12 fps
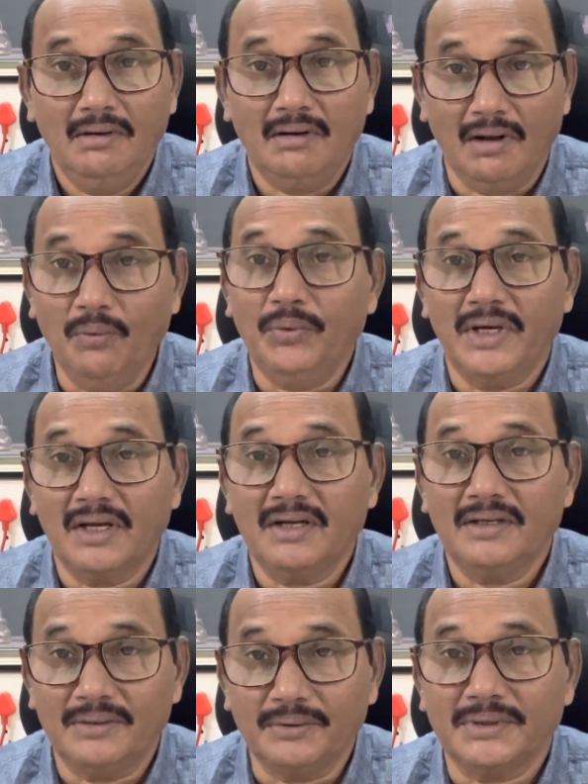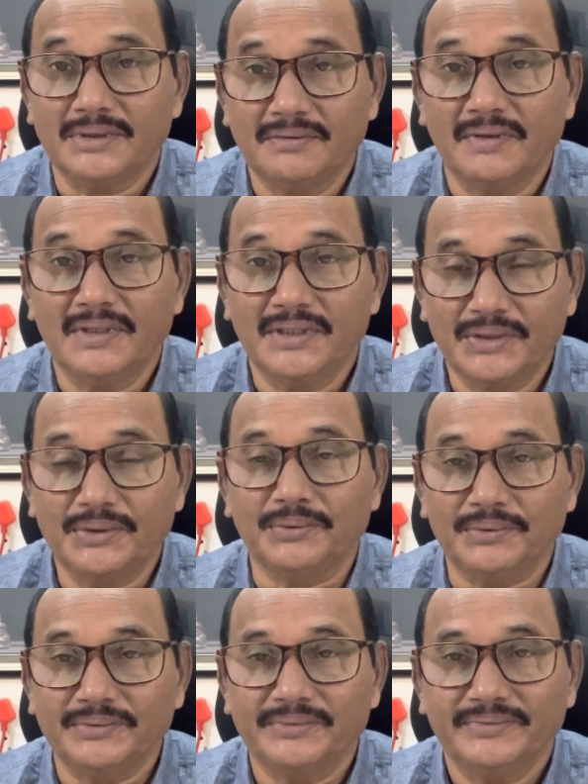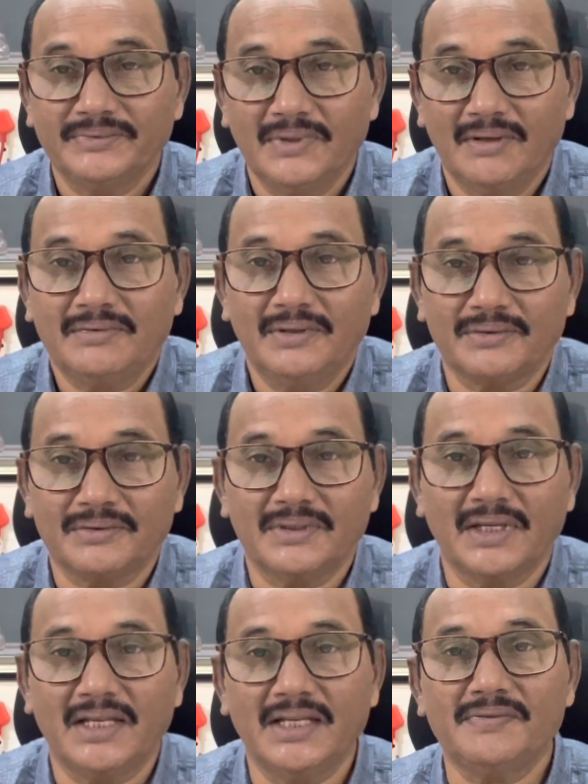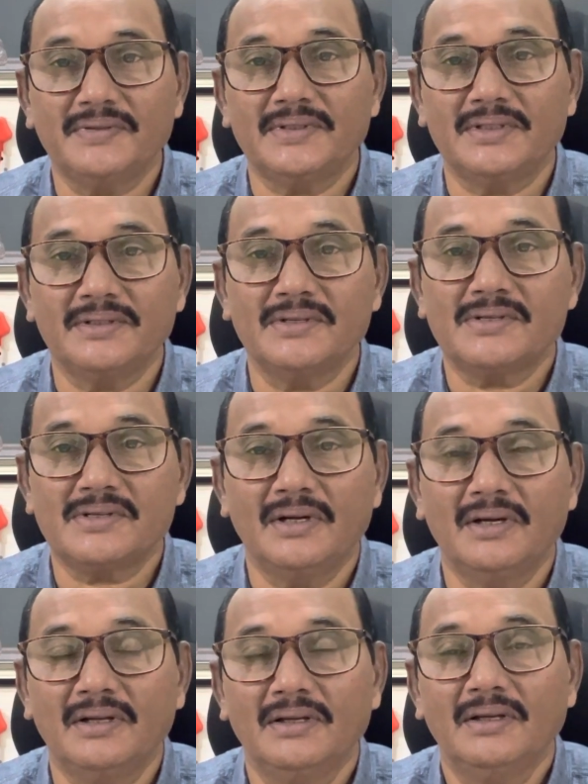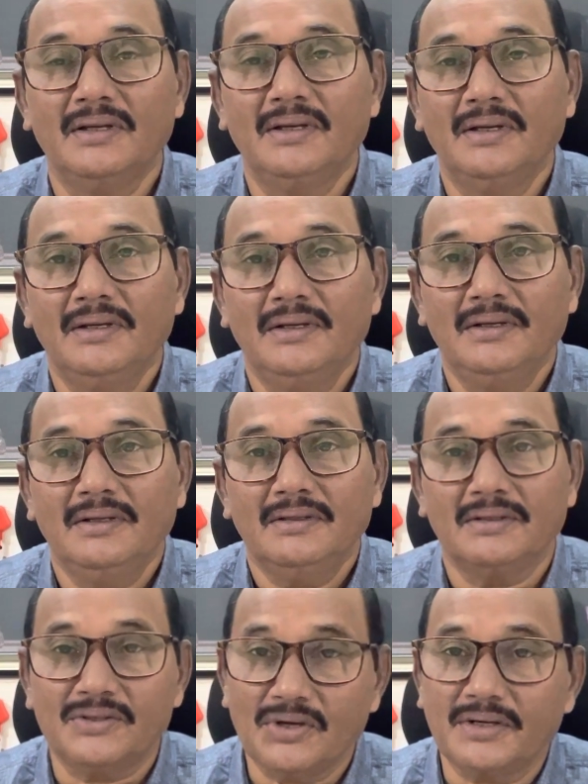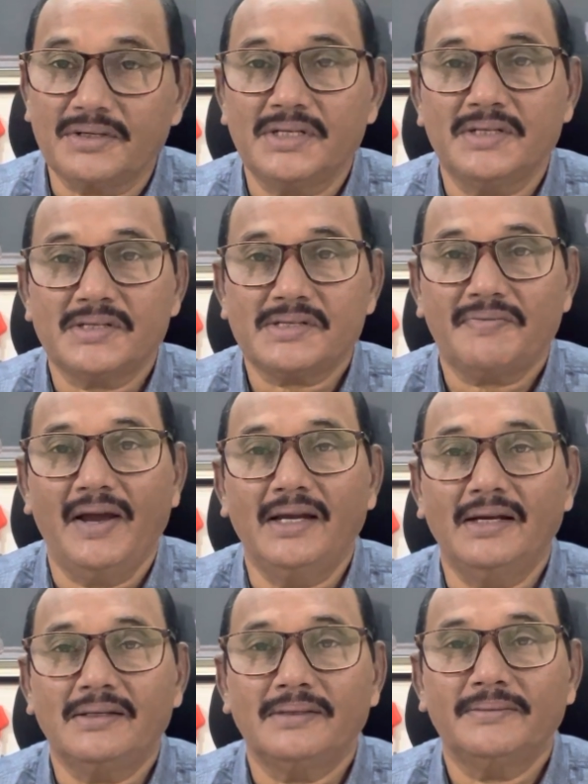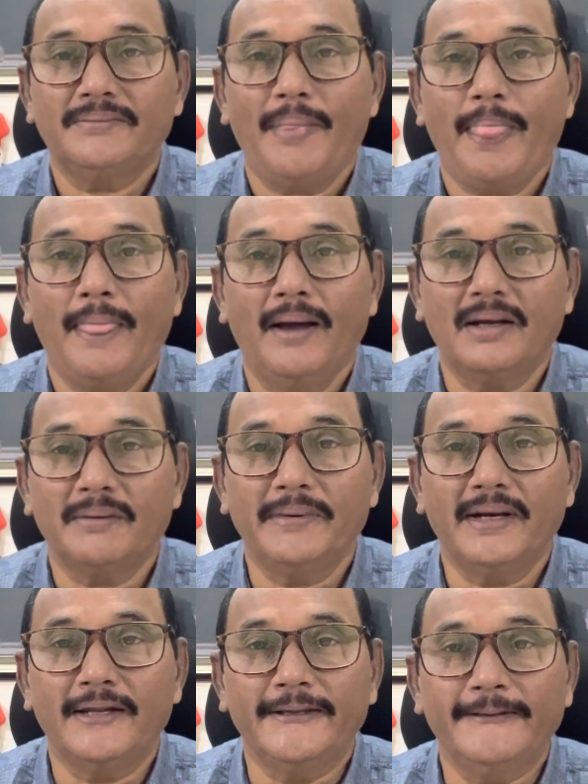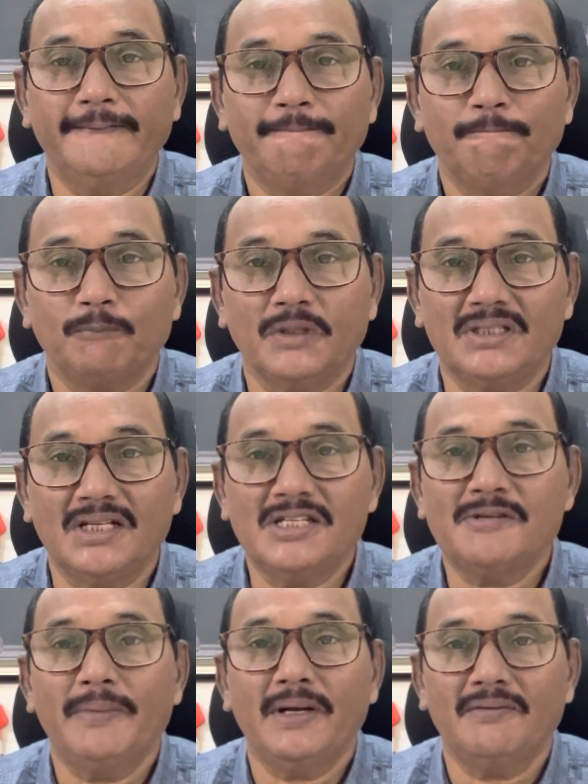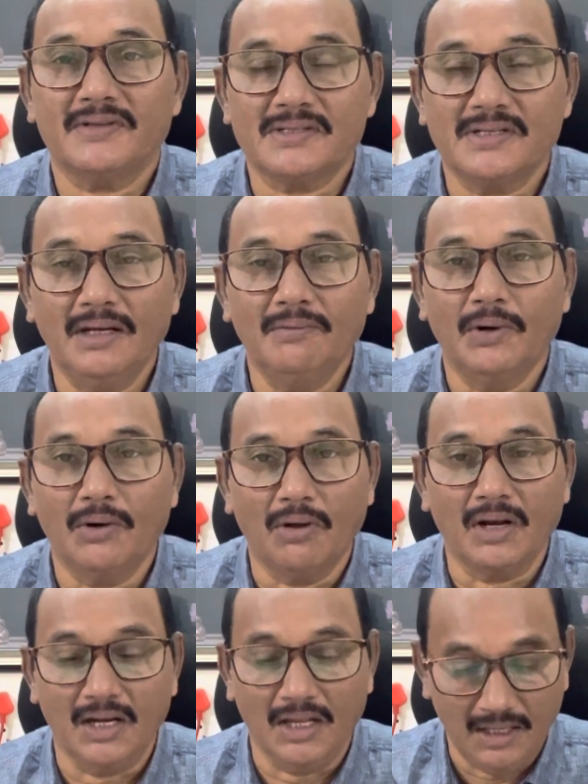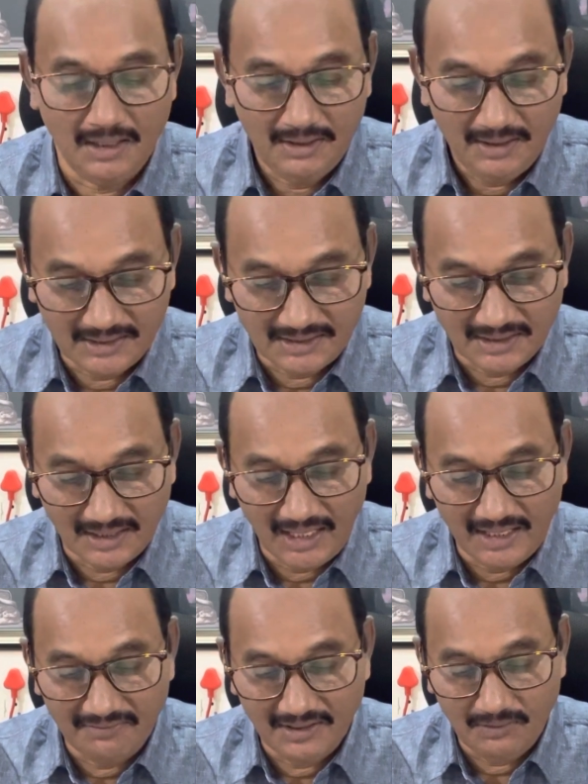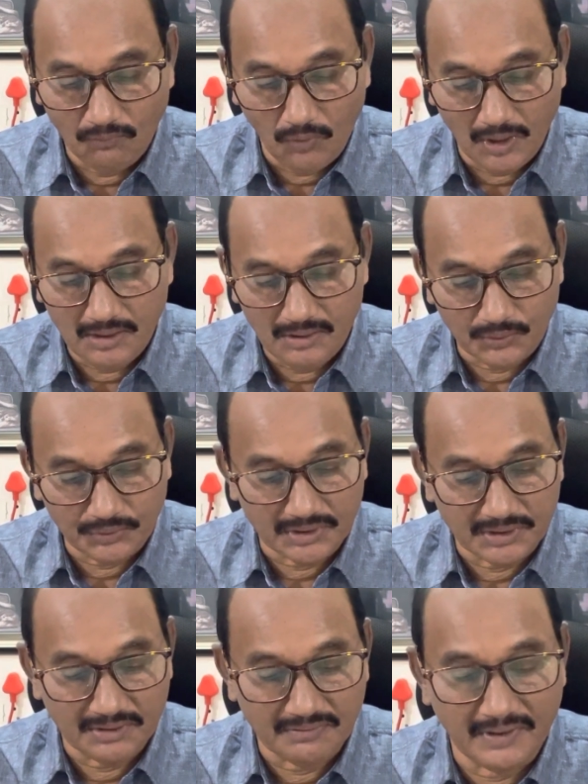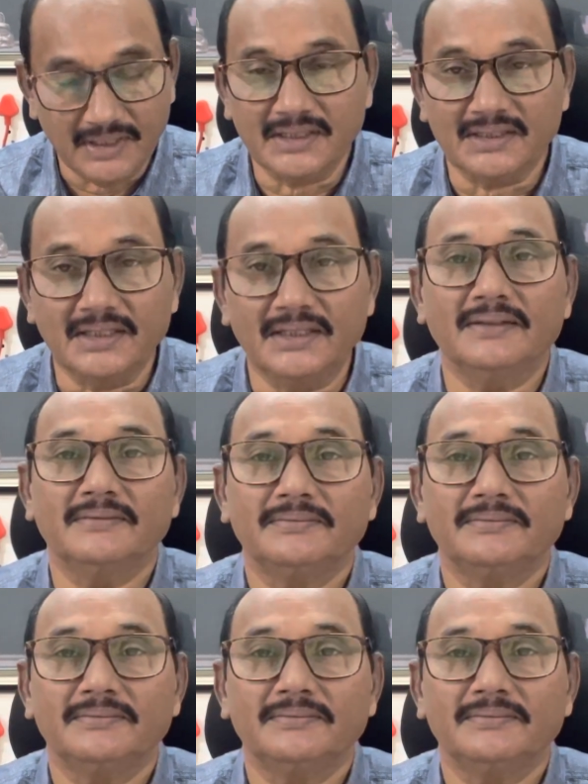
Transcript: Now we are in 2022. Of course, the case was registered, the charges filed, ultimately the judgment was delivered on, 11-1-2023.